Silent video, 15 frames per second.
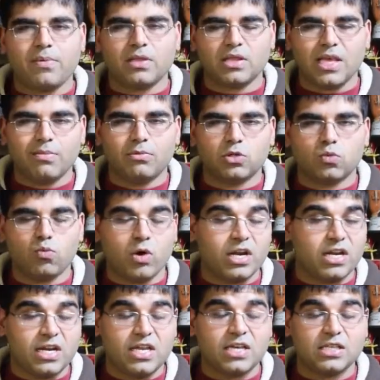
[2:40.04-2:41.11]
been labeled
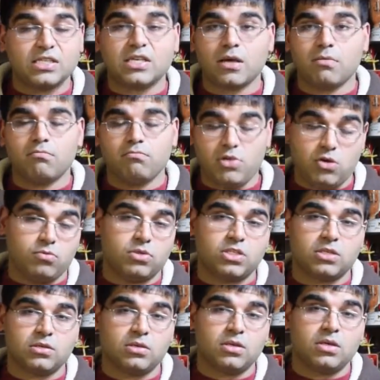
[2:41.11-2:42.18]
what it is
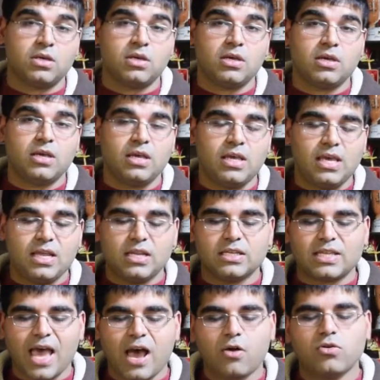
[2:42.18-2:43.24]
mute. It
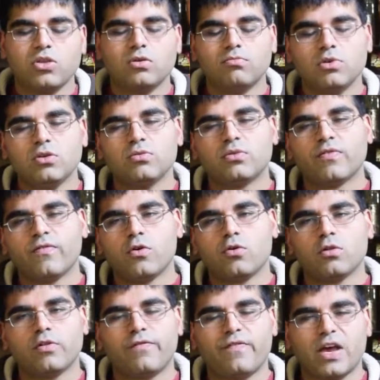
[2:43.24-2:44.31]
is how you mute the
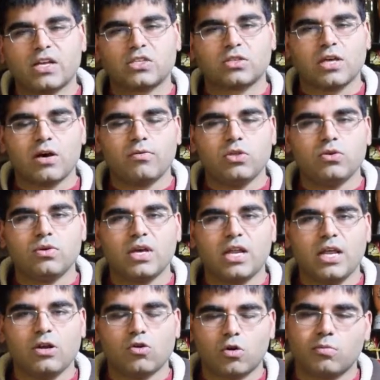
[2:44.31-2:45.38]
vocal effects so that way you get
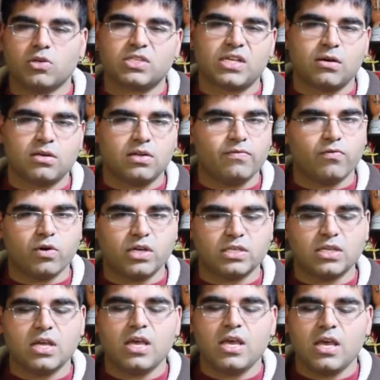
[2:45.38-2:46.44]
a normal sounding
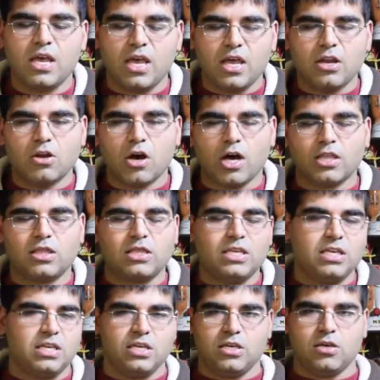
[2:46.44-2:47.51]
voice and not
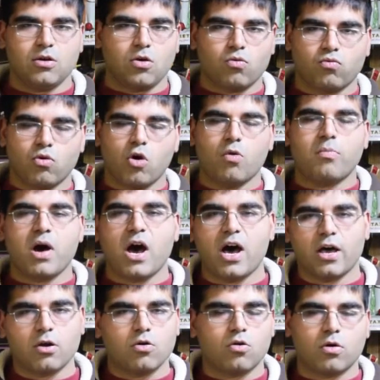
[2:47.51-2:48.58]
the
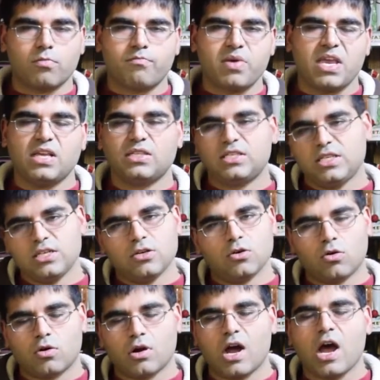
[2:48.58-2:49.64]
robot or bassy
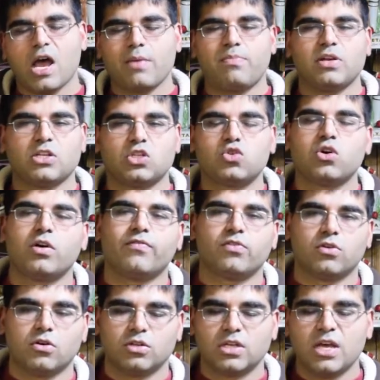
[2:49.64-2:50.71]
or high pitched 12
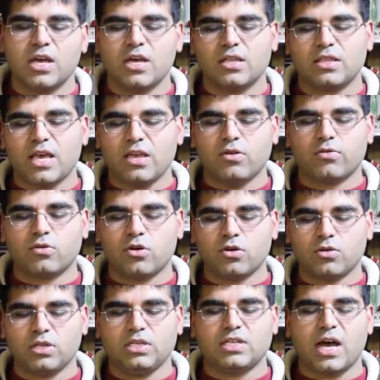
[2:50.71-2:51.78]
year old that you're
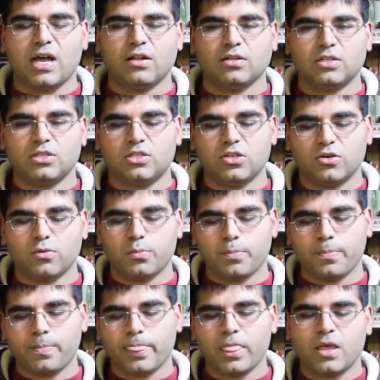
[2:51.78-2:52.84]
currently dialed into.
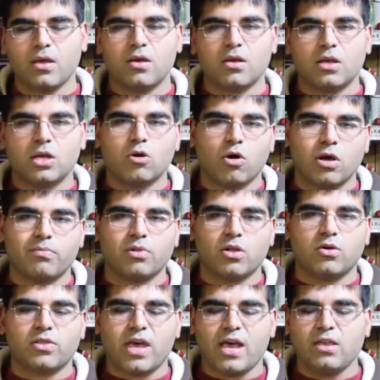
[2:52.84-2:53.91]
Going
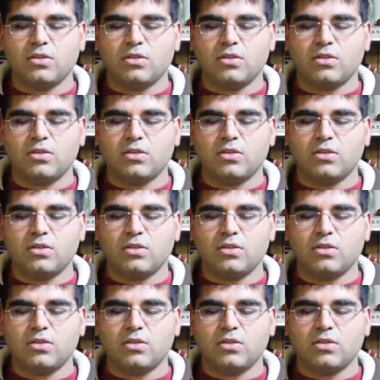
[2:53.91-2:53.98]
below that,